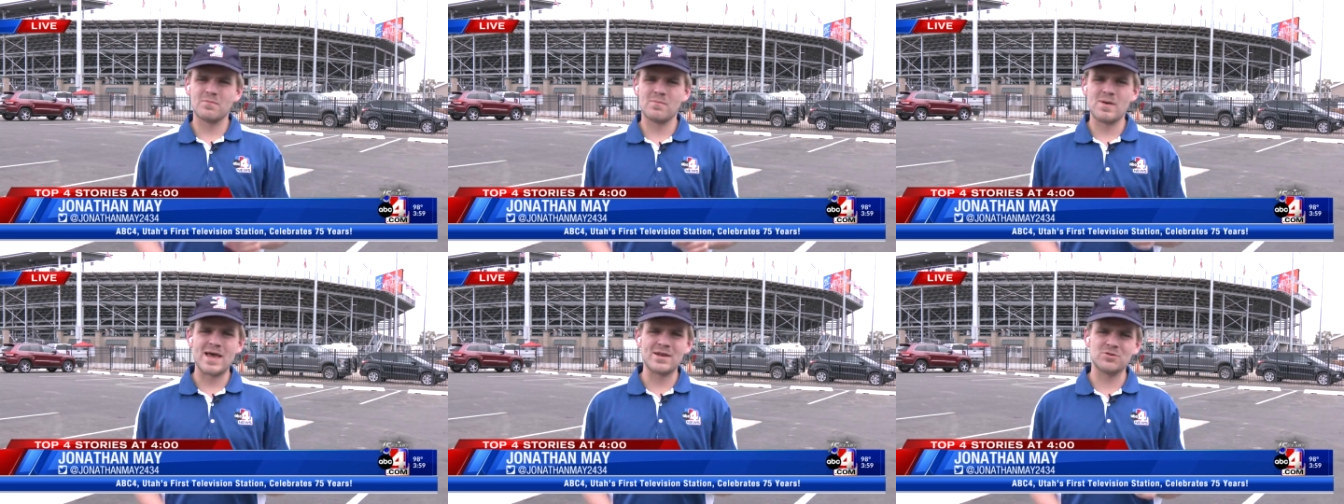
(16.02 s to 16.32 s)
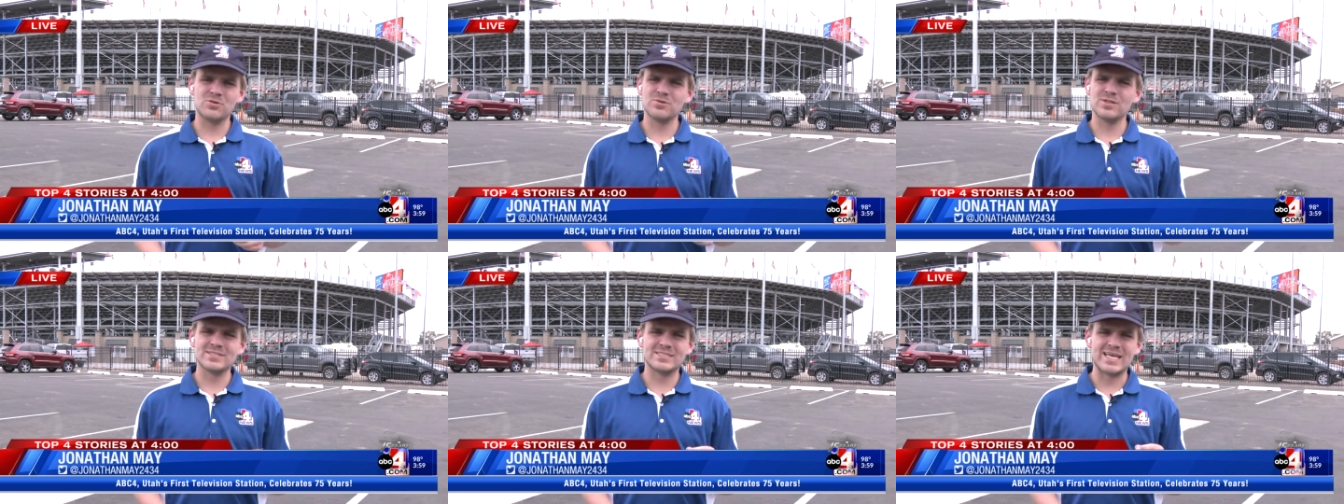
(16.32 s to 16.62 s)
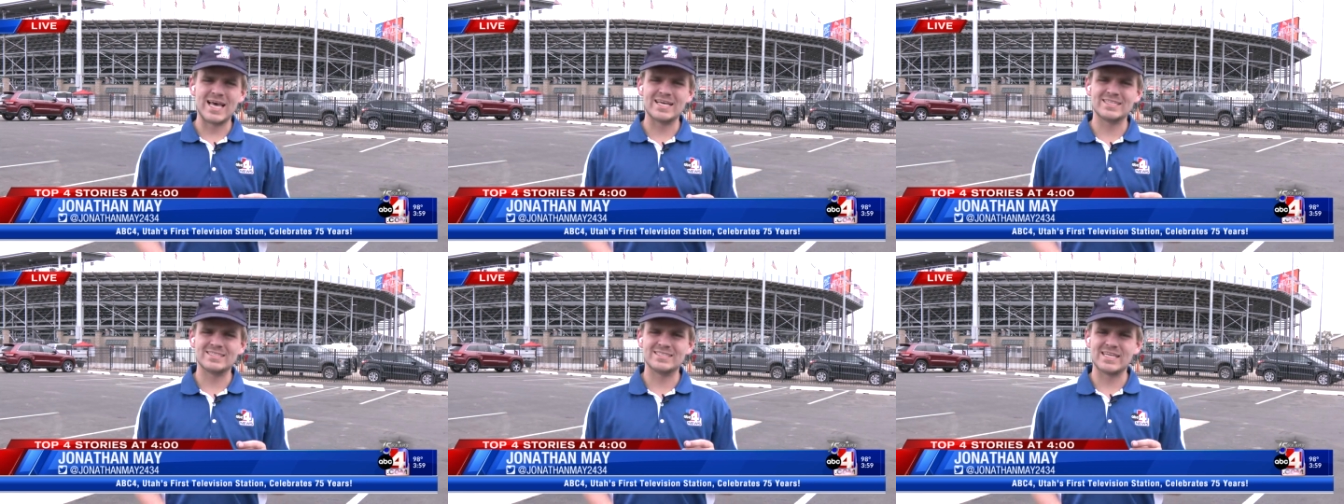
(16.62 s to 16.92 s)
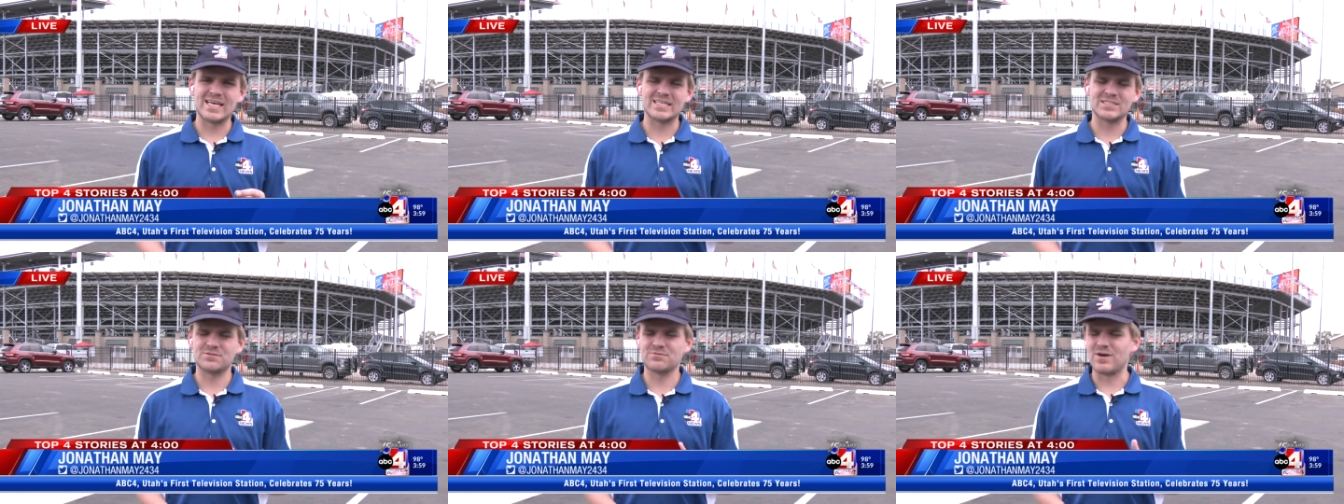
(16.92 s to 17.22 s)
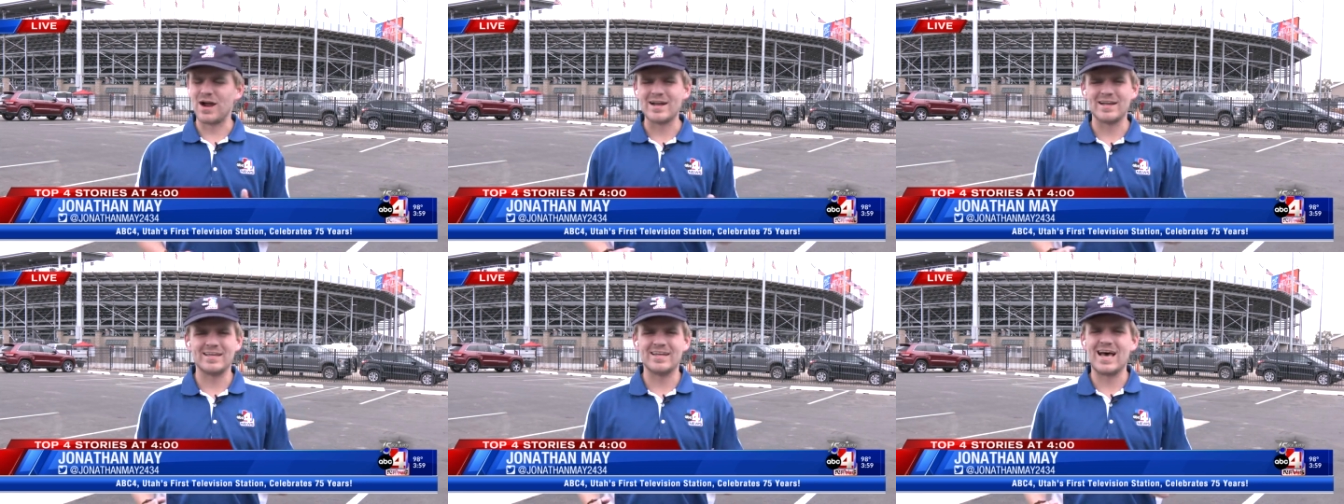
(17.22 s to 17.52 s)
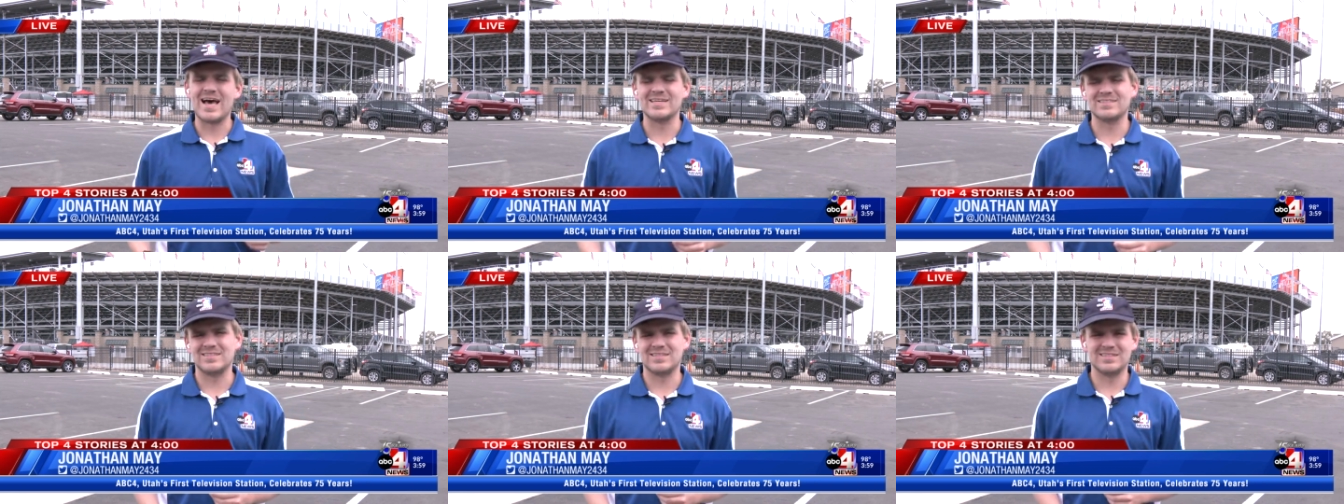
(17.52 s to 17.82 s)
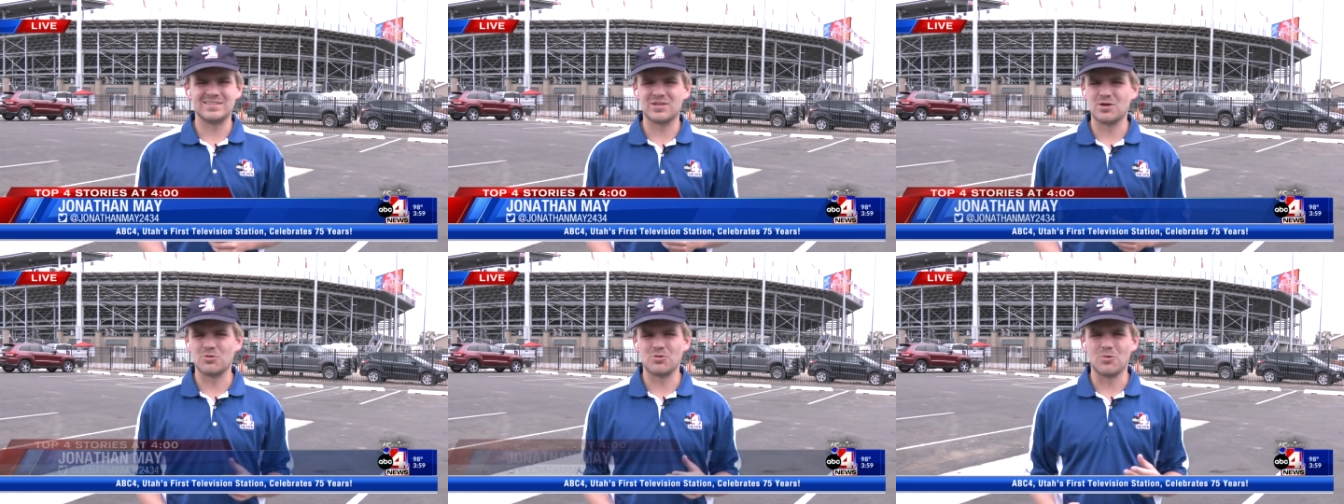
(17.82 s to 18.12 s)
Manuel Lattes says Friday night
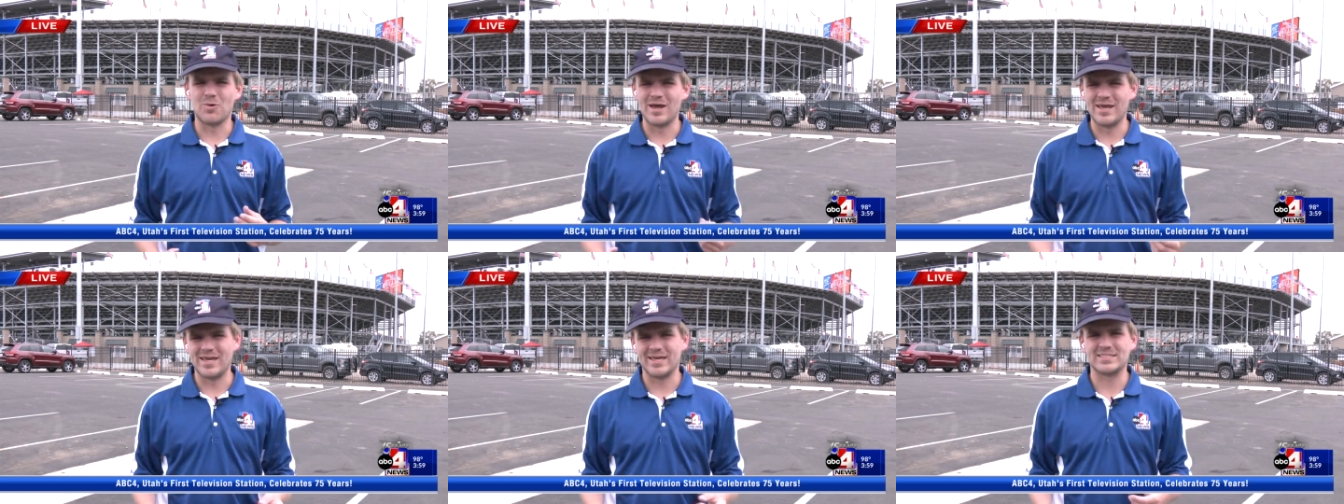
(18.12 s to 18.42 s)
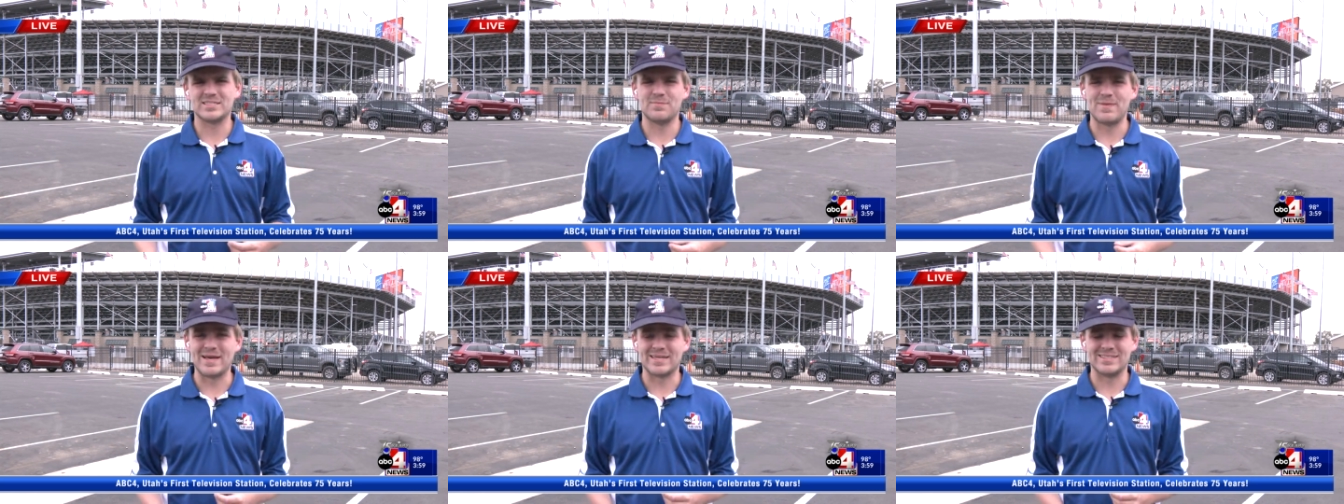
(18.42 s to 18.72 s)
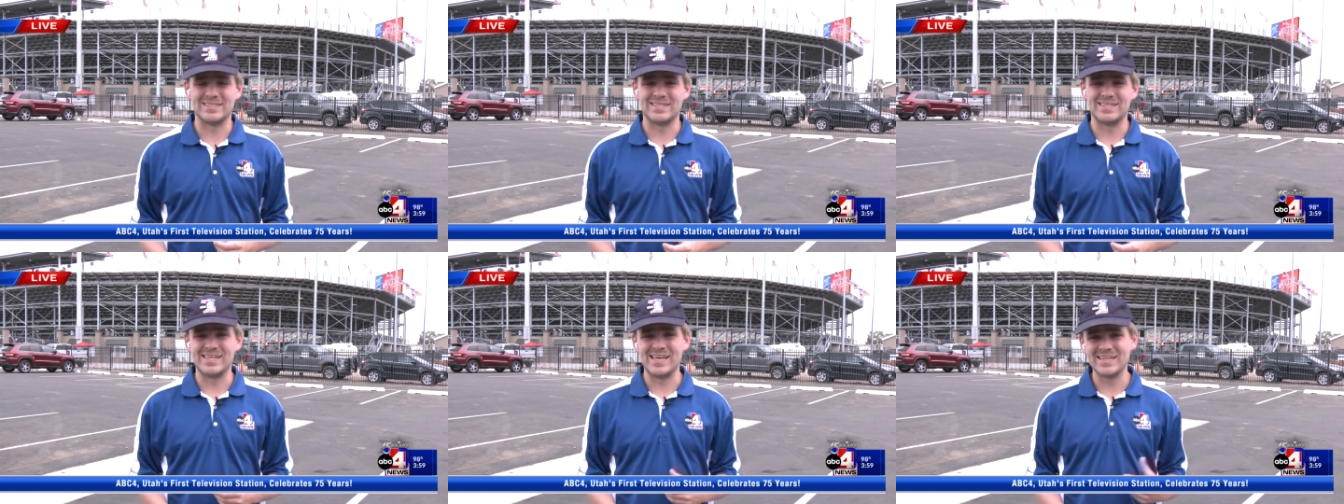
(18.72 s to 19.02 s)
didn't go the way he expected.